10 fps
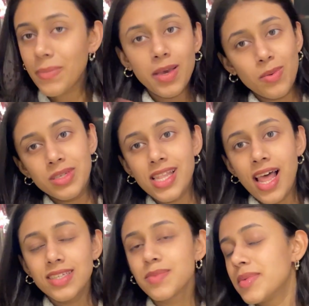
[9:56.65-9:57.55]
It was a
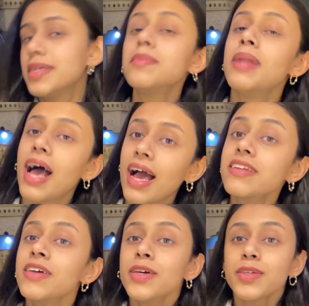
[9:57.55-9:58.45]
last minute plan,
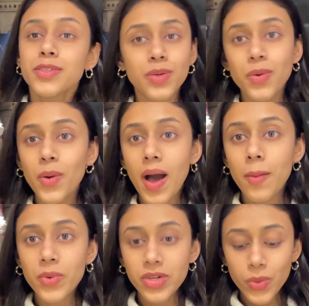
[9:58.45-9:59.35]
so
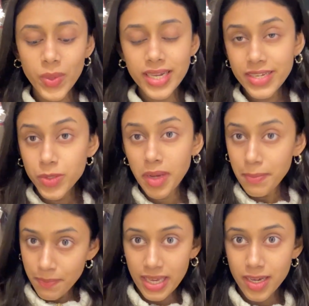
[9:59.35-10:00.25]
I'm gonna quickly do my
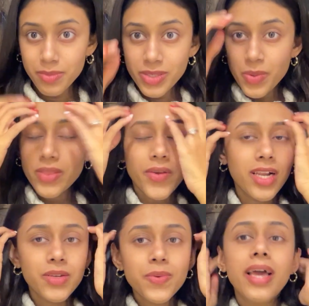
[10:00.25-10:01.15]
makeup. So I thought
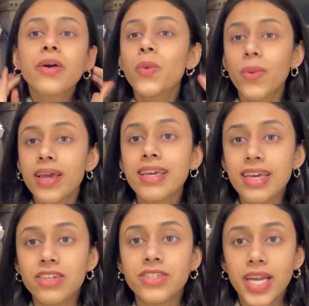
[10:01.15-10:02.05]
I'll do like a quick
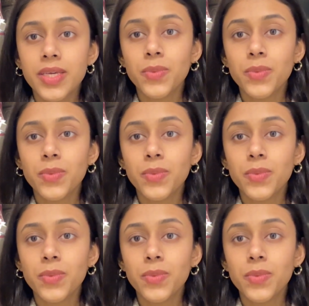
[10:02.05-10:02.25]
get ready